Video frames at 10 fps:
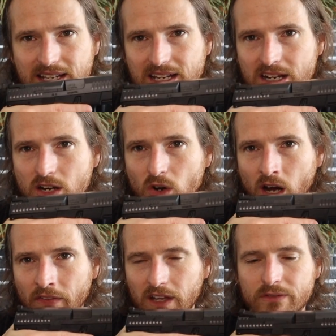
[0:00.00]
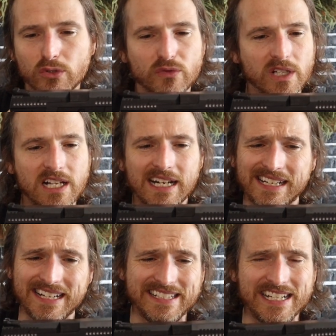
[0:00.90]
you know, on the level of a Glock
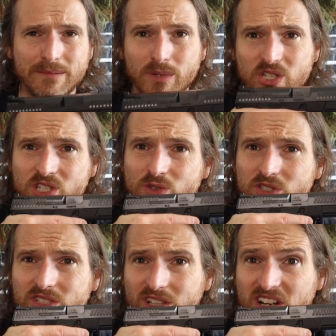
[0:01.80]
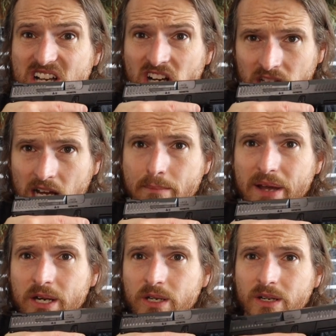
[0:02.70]
19 but shoots a lot
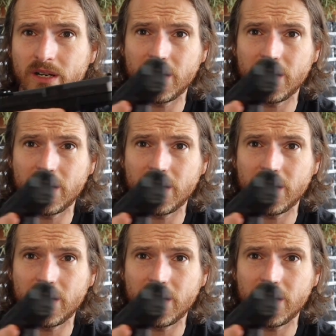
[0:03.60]
better,